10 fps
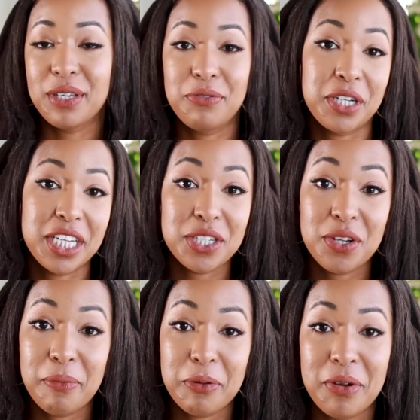If you're keen to
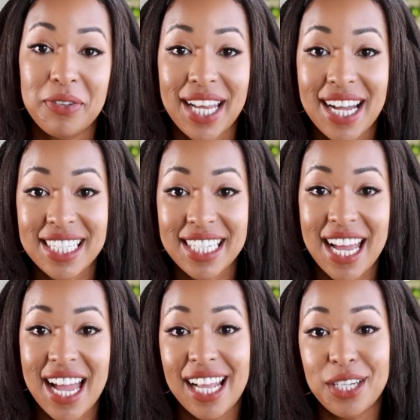know about my relaxed
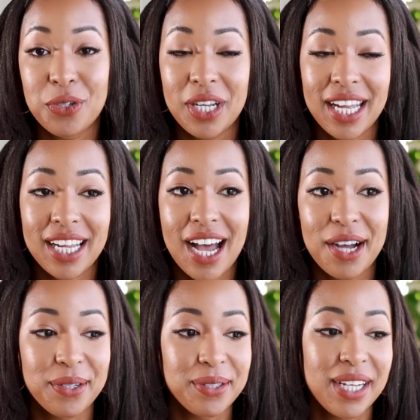hair and know like
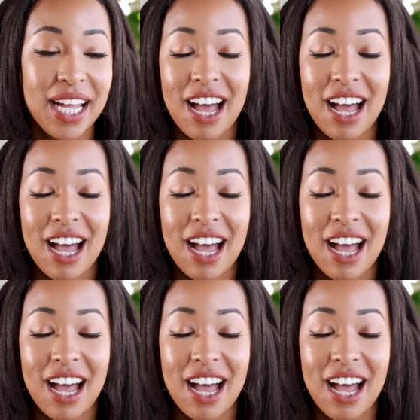how